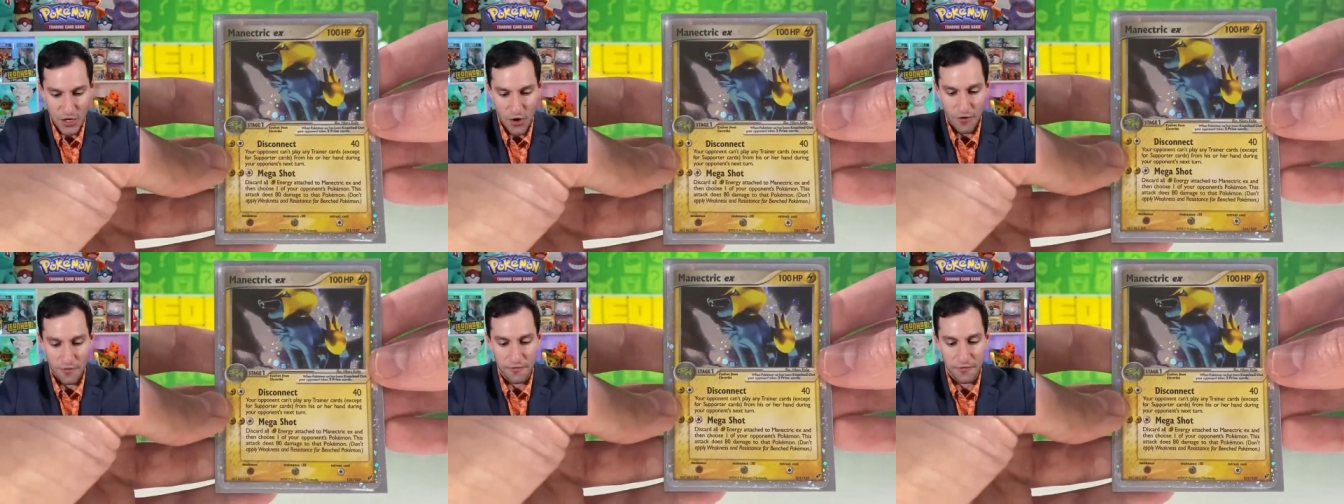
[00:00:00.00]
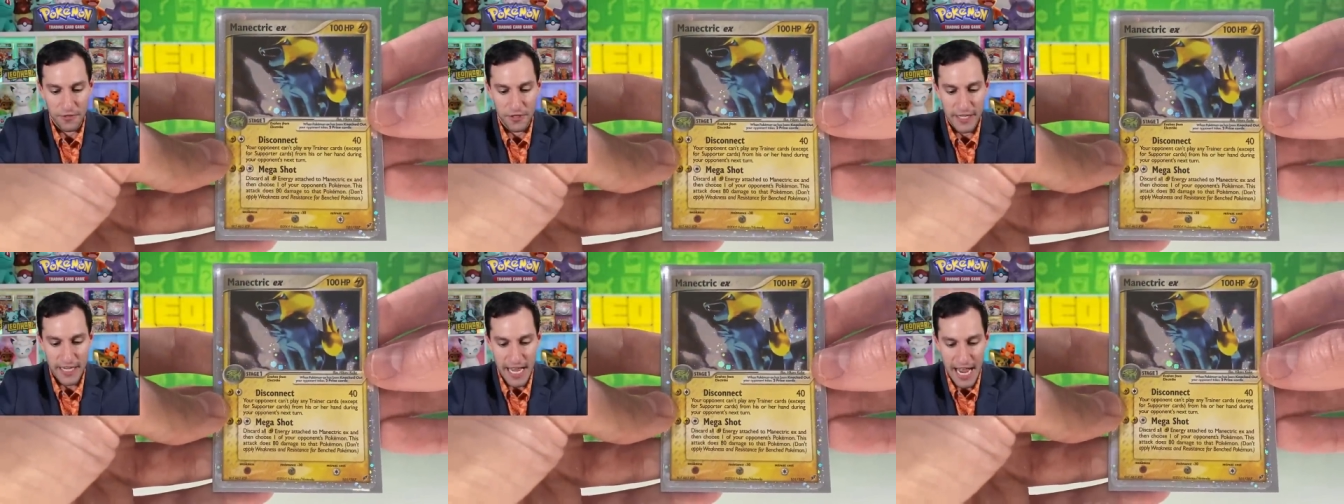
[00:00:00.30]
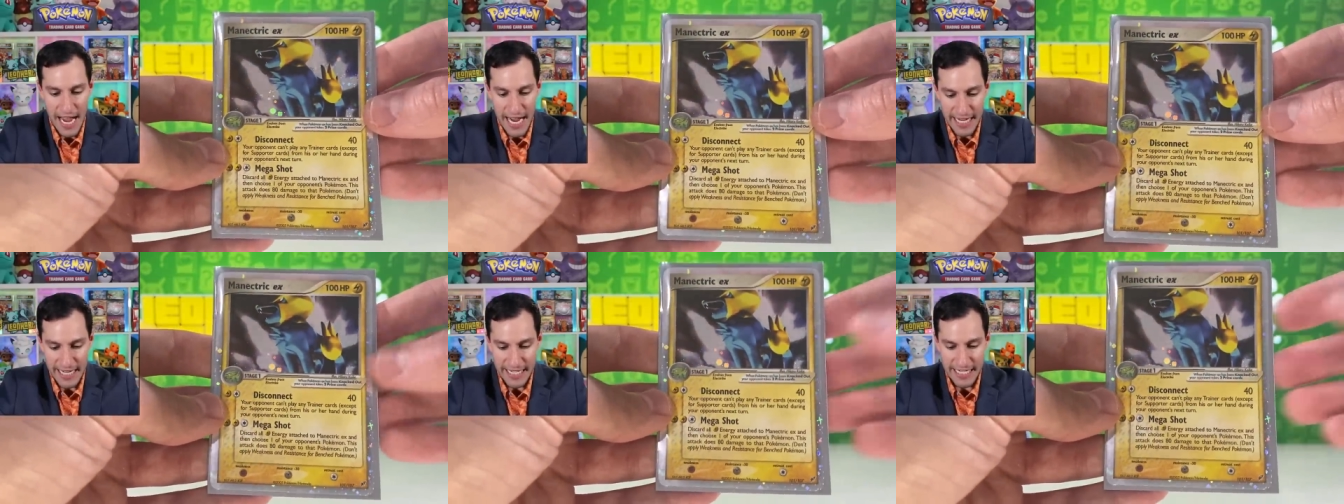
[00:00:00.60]
Hopefully
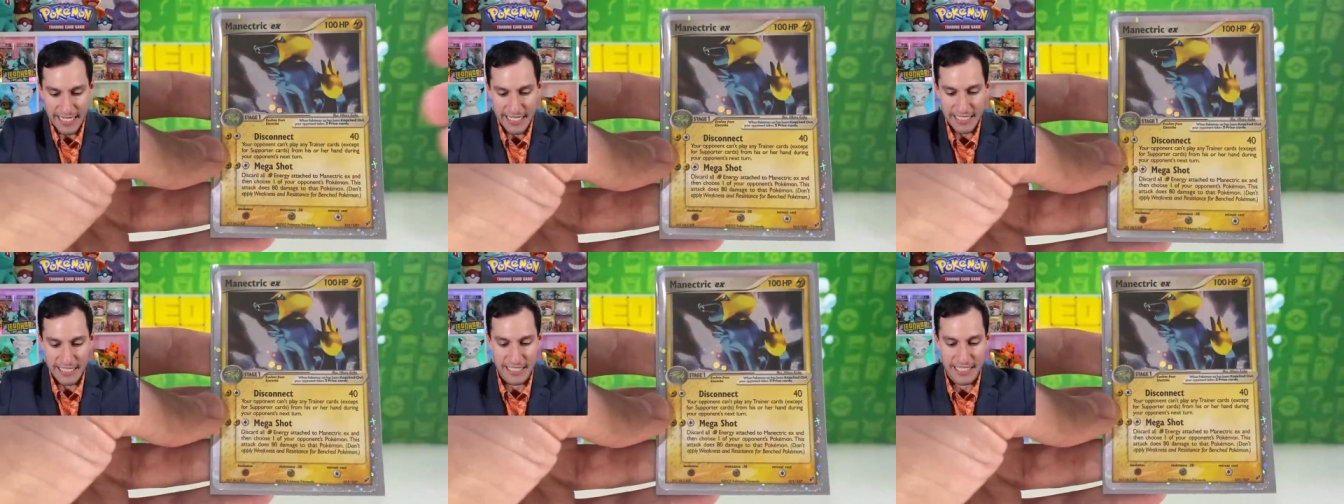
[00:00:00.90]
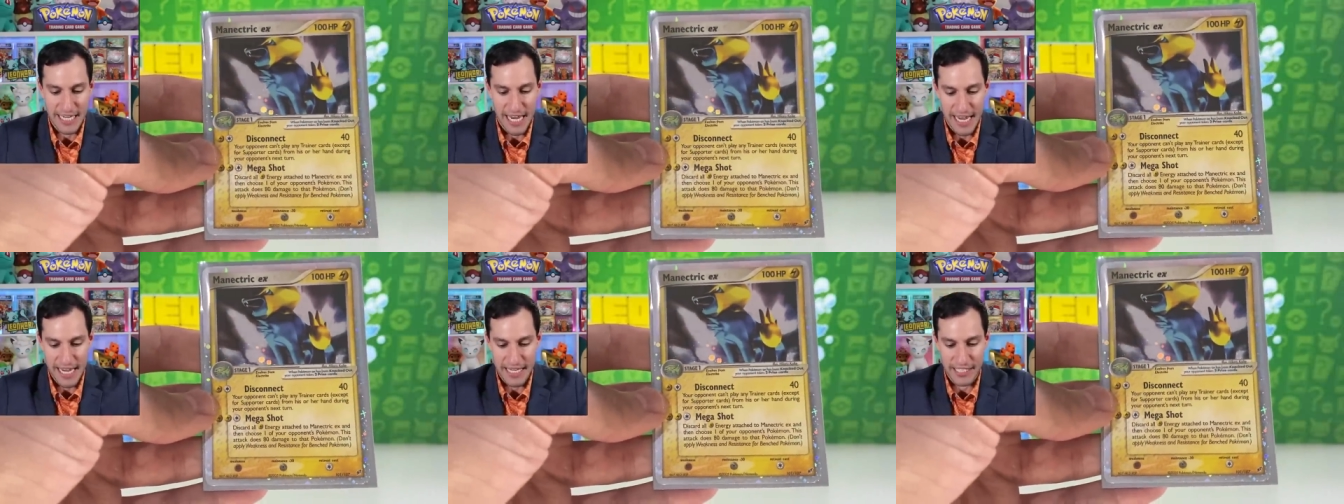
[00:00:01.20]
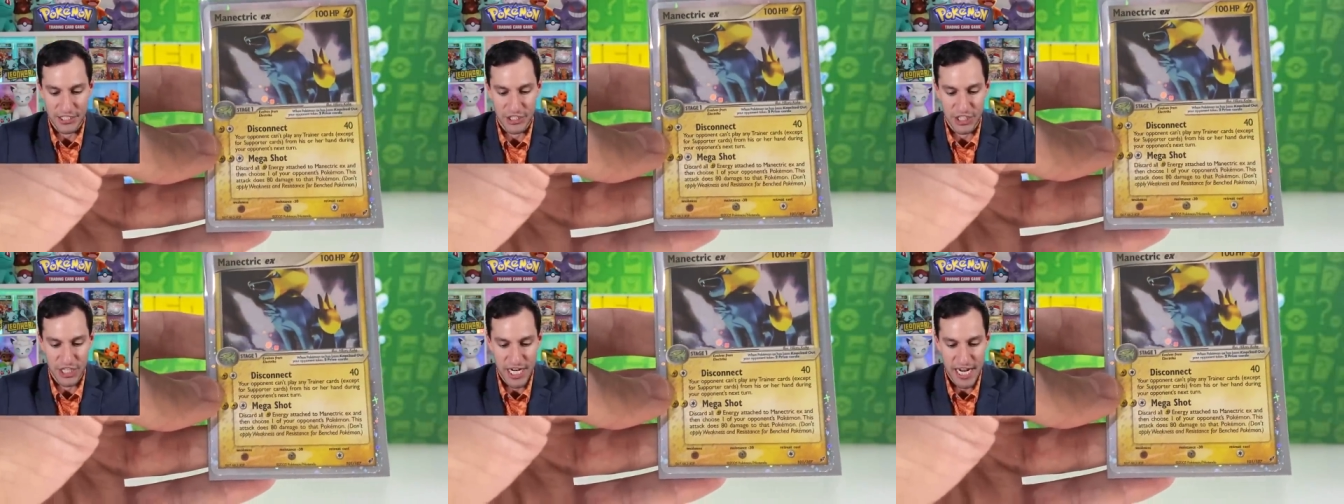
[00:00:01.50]
I didn't
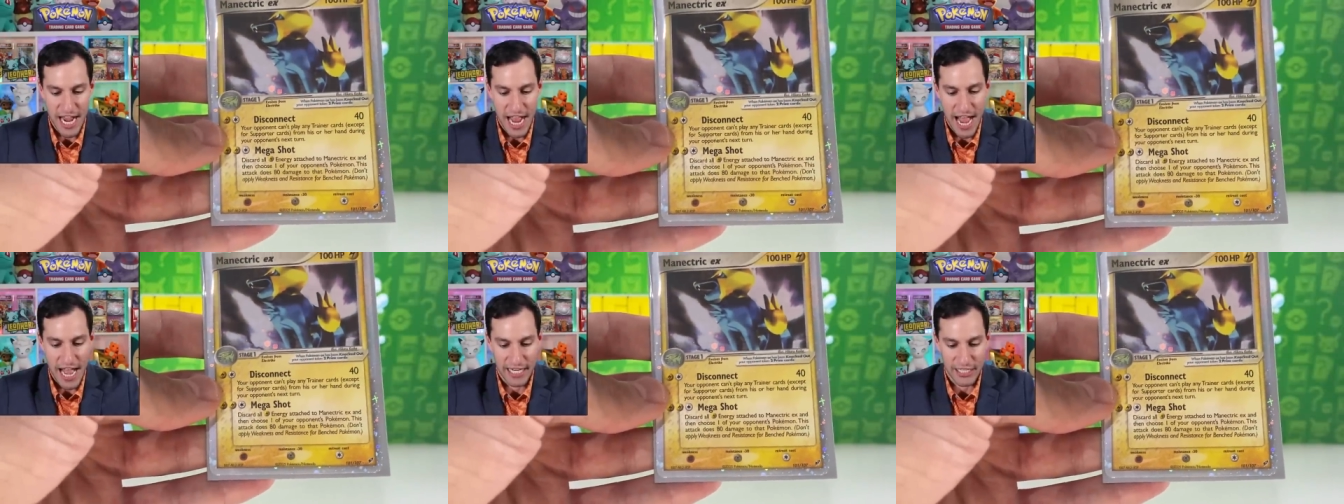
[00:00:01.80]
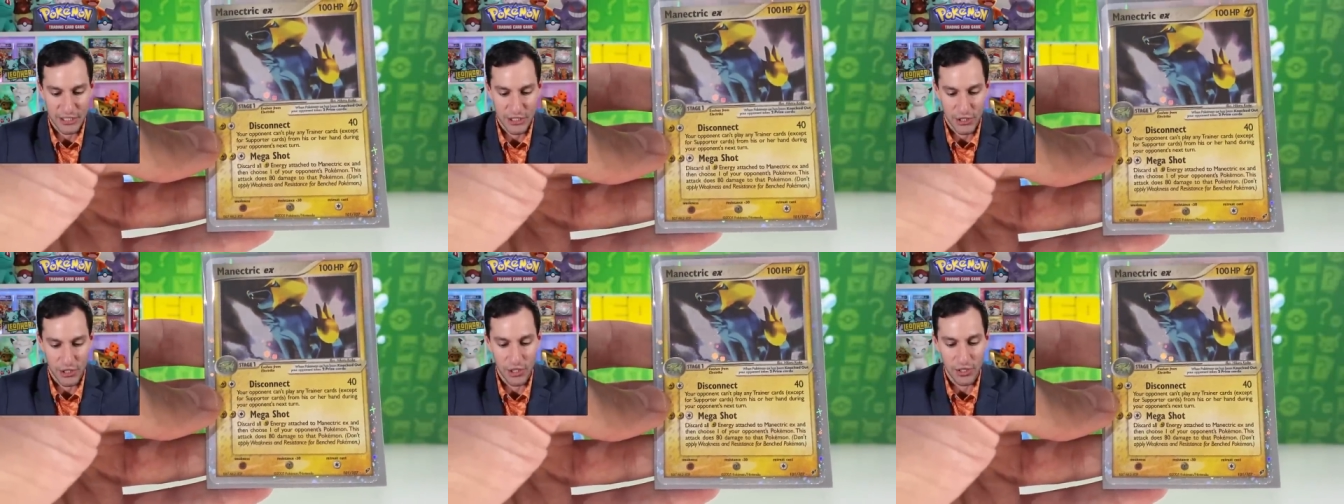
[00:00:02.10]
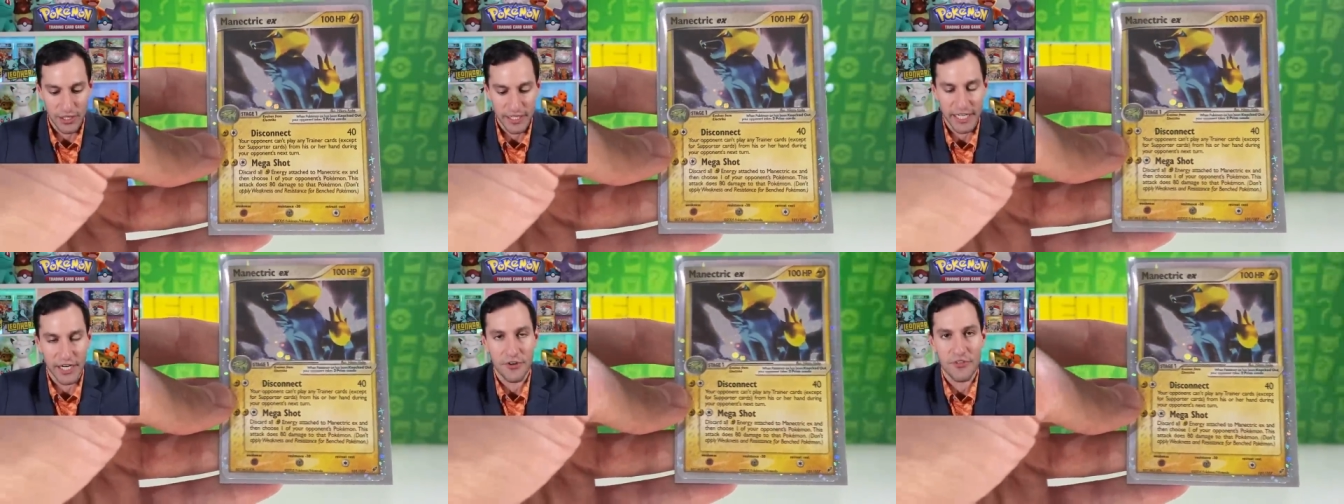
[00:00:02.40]
say G X
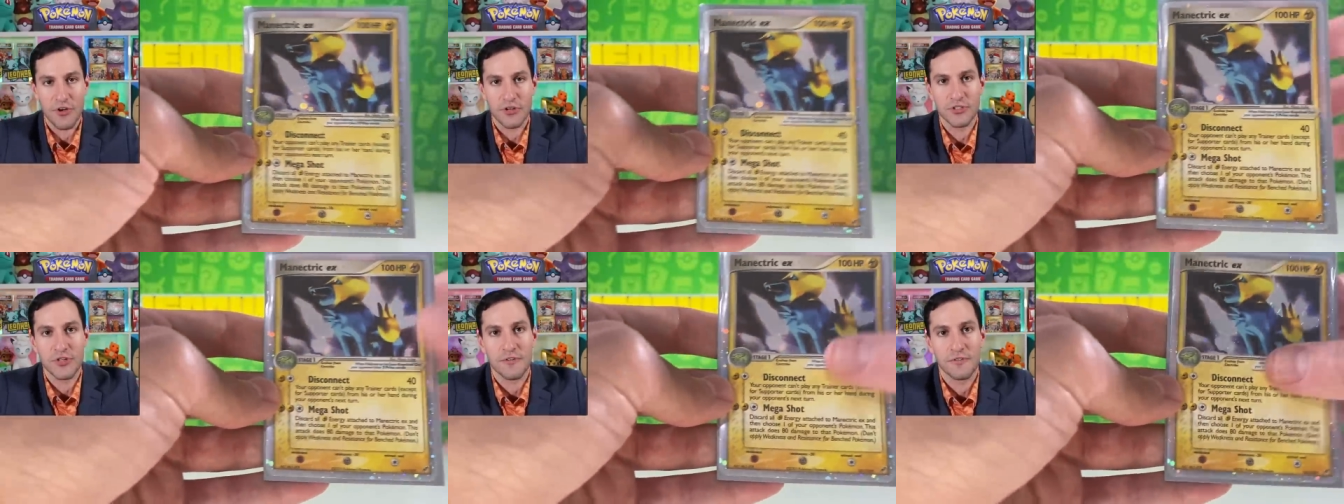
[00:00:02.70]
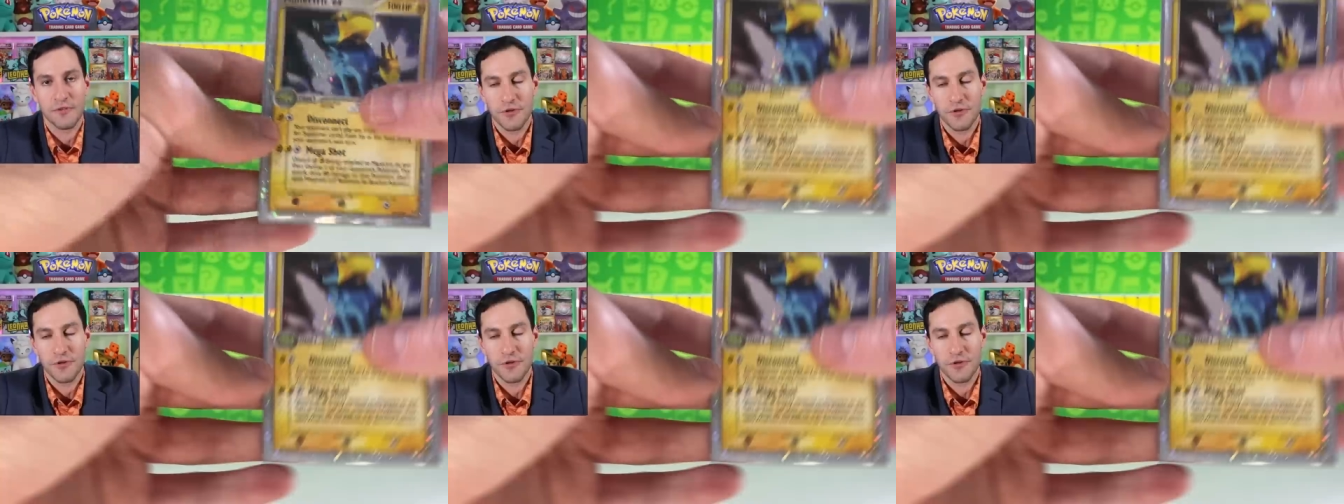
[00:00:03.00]
earlier. Those are